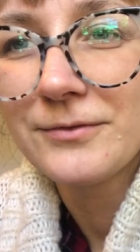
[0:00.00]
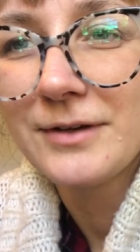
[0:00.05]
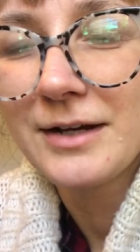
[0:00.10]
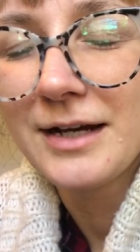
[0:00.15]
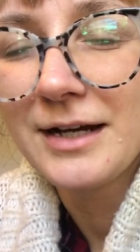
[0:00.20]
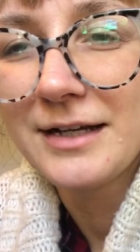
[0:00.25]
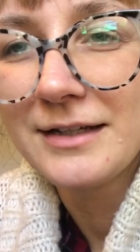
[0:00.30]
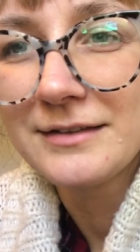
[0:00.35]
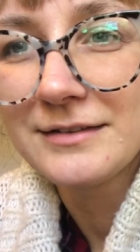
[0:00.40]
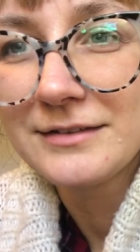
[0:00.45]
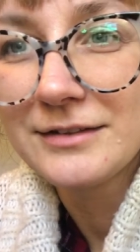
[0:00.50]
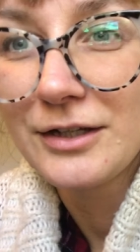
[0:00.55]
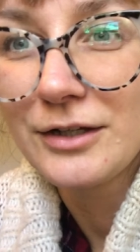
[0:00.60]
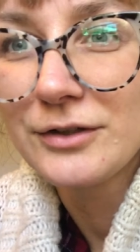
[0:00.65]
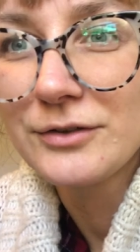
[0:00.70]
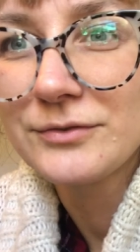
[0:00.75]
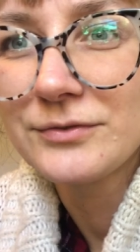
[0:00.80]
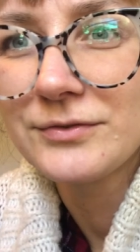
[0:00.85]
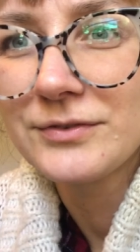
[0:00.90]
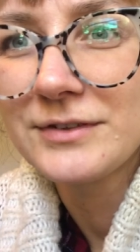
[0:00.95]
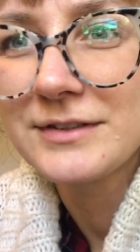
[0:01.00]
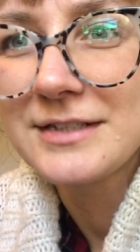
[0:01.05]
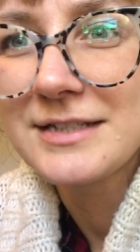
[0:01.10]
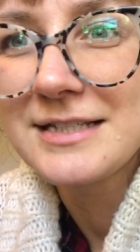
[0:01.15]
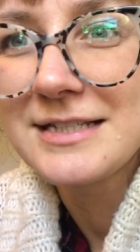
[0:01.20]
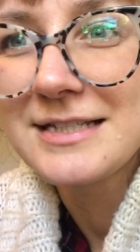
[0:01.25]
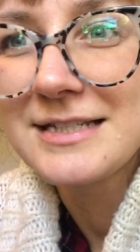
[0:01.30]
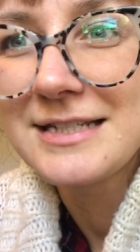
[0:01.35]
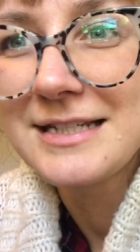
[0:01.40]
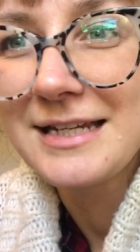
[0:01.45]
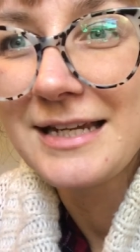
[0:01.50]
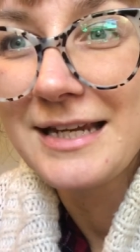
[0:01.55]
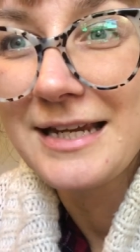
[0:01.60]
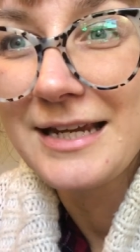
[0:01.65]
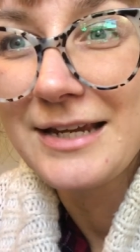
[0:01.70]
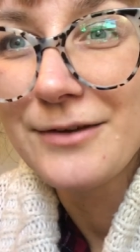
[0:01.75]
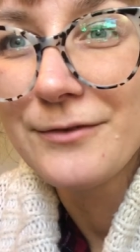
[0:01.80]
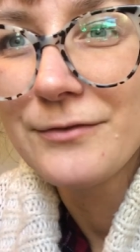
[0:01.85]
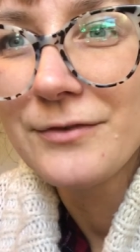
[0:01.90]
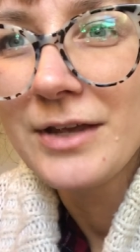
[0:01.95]
a song for
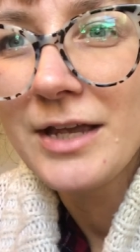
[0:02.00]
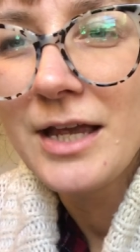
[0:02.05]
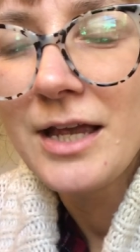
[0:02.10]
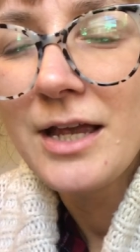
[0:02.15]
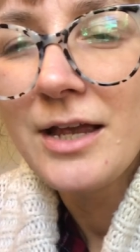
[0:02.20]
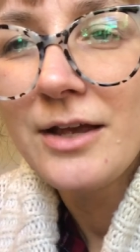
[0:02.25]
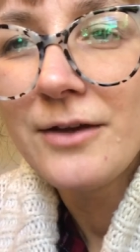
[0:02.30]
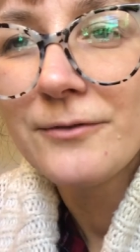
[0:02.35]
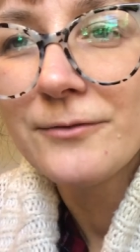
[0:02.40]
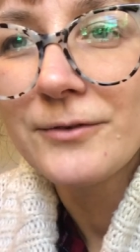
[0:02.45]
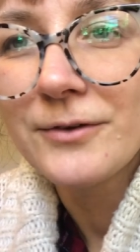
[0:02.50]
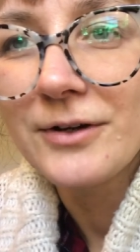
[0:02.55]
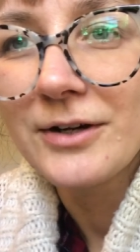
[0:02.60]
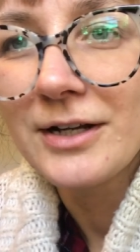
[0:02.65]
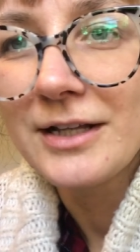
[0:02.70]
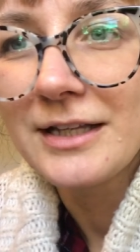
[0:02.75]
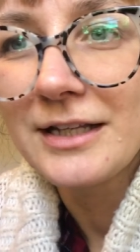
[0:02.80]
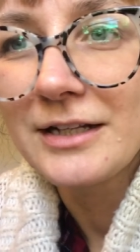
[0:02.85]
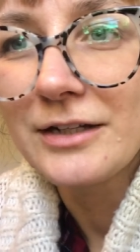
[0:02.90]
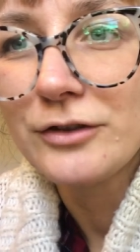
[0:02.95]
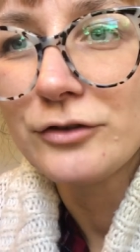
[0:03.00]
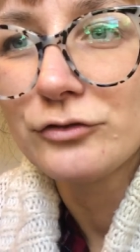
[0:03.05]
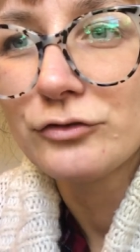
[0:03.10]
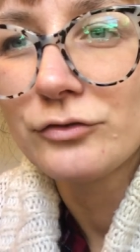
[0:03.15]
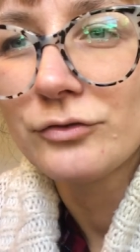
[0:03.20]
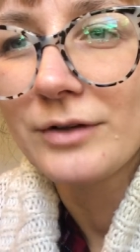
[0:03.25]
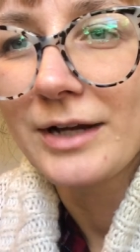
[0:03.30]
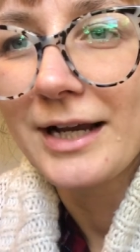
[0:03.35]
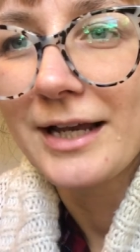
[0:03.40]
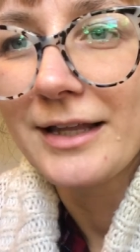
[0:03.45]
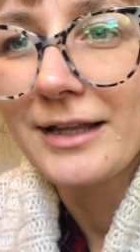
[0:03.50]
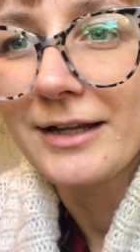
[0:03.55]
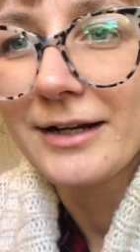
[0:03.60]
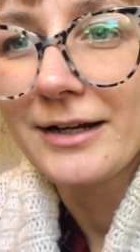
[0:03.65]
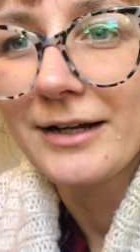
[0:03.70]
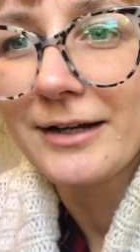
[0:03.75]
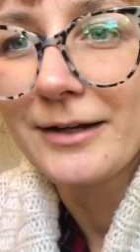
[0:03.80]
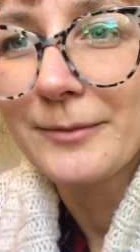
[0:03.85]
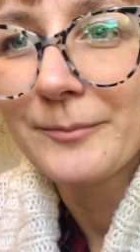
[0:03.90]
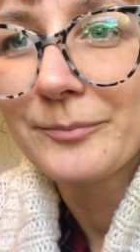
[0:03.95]
Steve, for a little
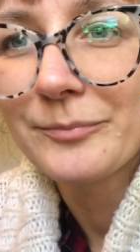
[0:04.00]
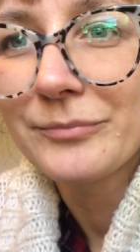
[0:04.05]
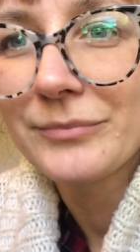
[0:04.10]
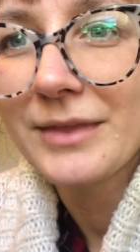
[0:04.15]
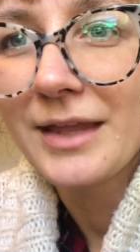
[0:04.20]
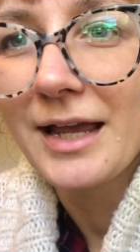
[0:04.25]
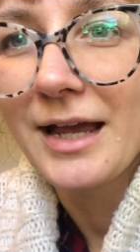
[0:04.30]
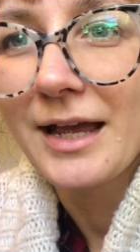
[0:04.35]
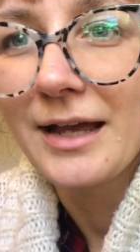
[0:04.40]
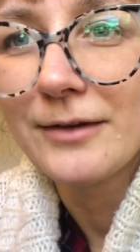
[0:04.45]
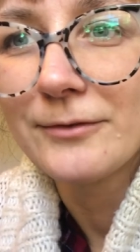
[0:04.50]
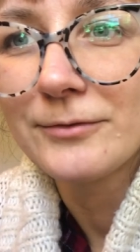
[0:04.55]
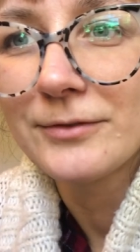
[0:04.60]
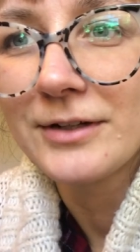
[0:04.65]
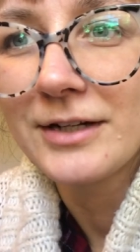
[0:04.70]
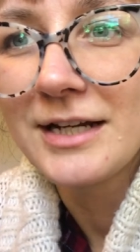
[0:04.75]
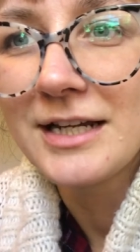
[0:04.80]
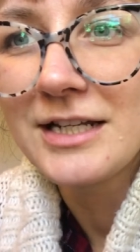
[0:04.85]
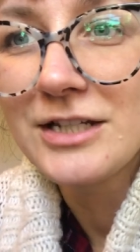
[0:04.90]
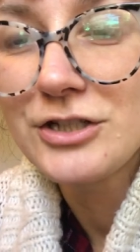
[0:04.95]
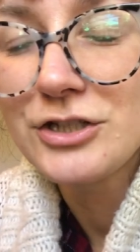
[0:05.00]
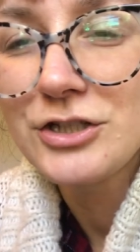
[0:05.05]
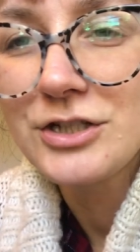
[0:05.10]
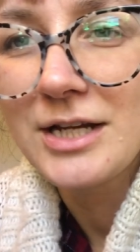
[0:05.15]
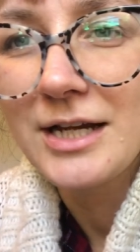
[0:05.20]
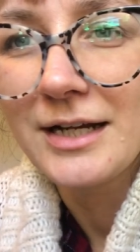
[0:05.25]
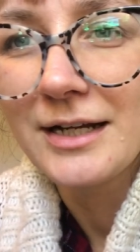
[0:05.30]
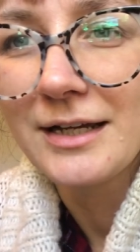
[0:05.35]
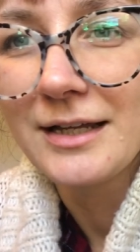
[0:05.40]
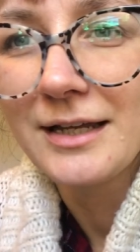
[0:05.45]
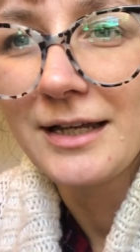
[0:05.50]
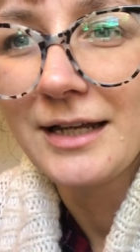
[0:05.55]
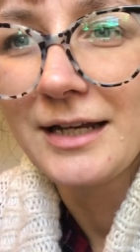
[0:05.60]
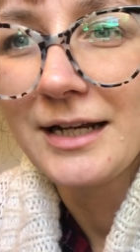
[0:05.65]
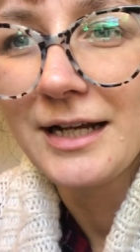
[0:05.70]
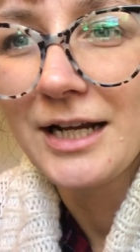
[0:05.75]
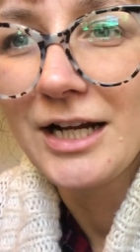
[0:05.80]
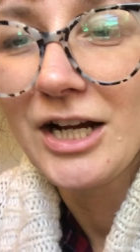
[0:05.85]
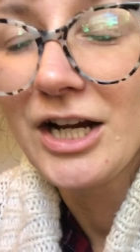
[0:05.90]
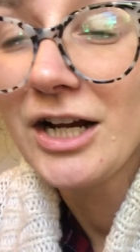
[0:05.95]
trailer for his channel,
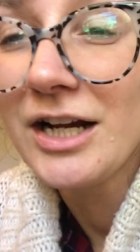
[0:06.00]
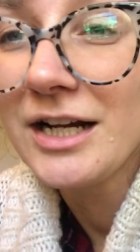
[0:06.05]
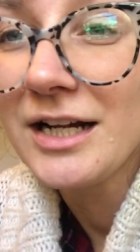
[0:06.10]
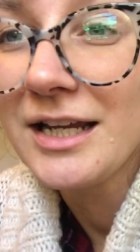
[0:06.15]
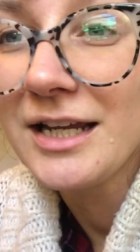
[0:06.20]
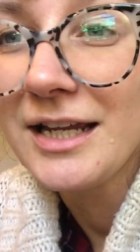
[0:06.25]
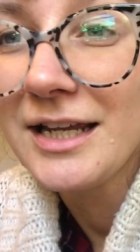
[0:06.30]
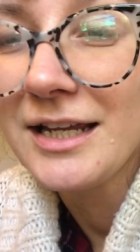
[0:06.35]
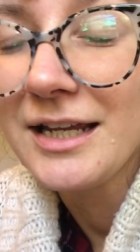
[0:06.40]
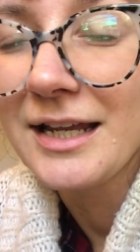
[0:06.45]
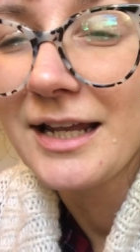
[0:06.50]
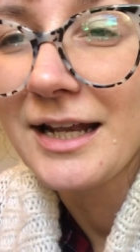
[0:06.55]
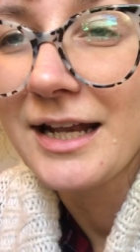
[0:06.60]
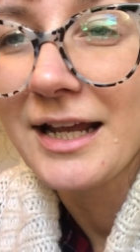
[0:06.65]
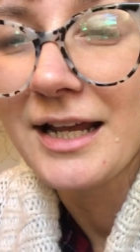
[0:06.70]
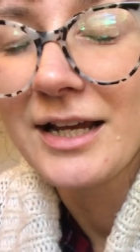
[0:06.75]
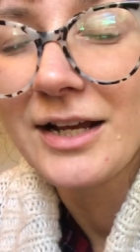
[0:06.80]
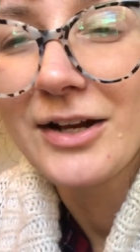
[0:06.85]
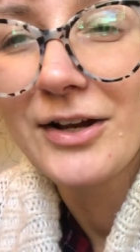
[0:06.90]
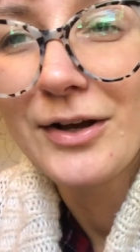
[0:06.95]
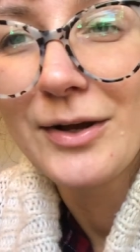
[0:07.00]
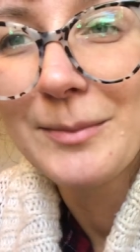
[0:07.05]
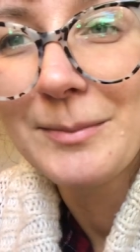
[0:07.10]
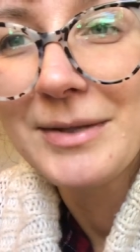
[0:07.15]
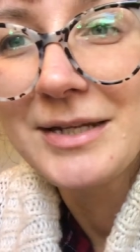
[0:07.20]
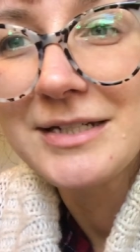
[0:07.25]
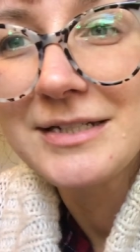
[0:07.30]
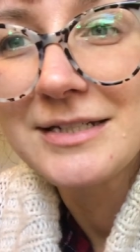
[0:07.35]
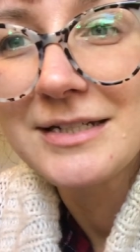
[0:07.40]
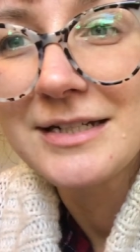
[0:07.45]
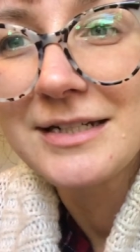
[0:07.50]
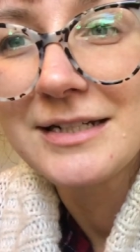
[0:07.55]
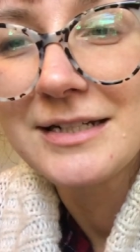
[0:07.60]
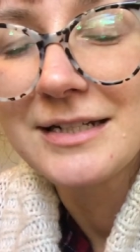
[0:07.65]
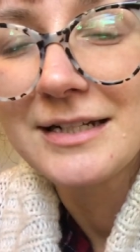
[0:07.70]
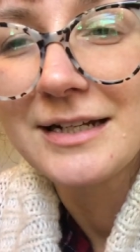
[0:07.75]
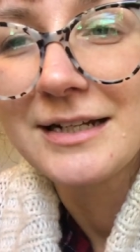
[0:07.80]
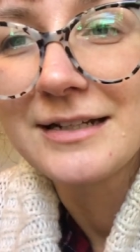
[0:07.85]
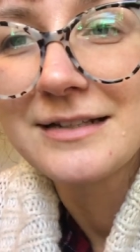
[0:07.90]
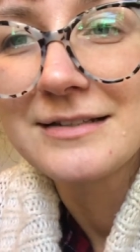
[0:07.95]
and I heard it and I commented
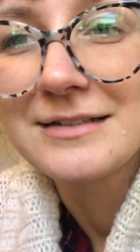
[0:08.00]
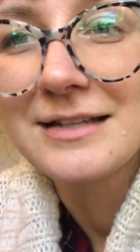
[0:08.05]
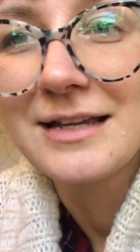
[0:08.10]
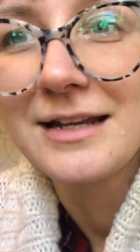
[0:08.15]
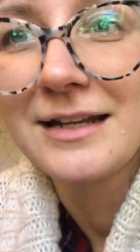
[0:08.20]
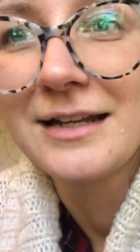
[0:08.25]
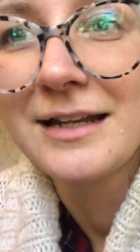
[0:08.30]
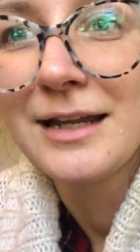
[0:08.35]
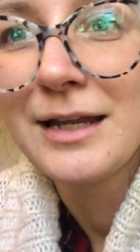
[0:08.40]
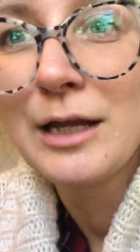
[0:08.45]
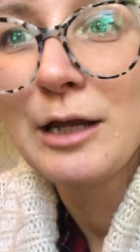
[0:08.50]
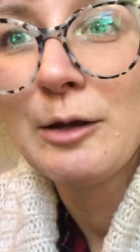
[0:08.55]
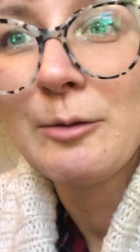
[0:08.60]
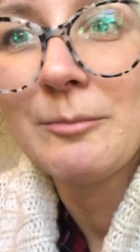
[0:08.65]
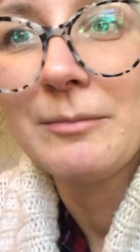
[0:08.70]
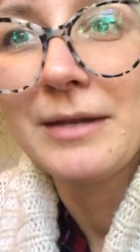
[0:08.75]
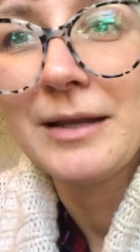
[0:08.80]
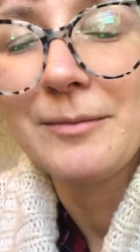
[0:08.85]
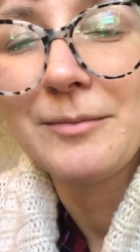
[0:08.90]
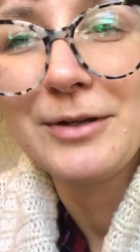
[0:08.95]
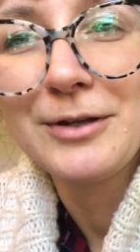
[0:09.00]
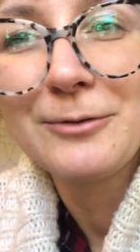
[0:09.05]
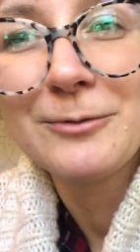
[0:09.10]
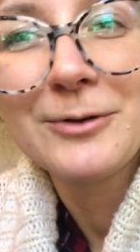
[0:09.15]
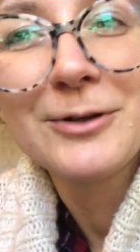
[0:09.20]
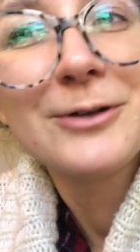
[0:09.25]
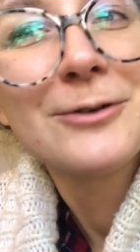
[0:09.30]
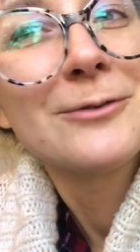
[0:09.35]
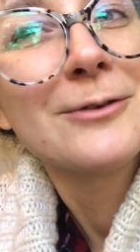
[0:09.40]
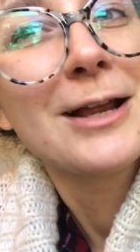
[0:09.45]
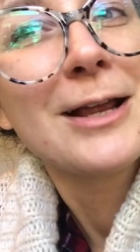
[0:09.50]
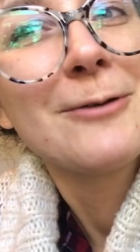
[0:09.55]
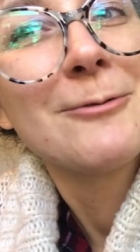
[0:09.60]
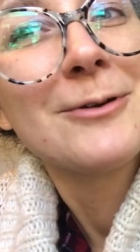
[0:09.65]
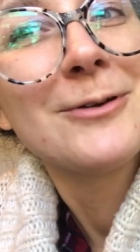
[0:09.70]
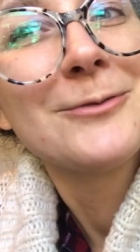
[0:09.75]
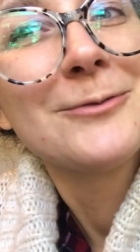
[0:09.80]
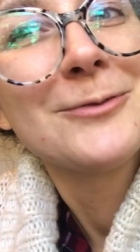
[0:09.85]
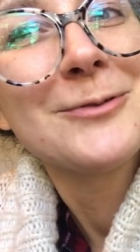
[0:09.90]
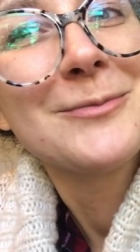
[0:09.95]
and I said, maybe you want to write
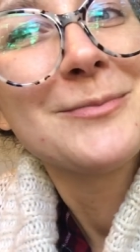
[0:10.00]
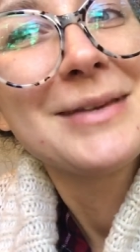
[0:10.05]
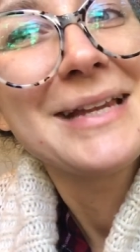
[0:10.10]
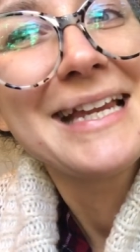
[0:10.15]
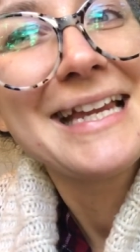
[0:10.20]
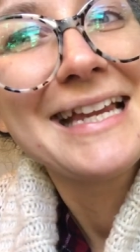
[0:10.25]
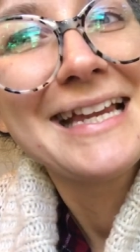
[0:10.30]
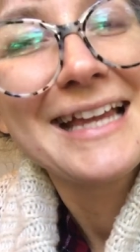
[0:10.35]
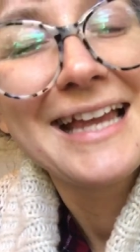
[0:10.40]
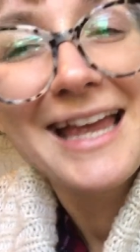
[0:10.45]
one for me,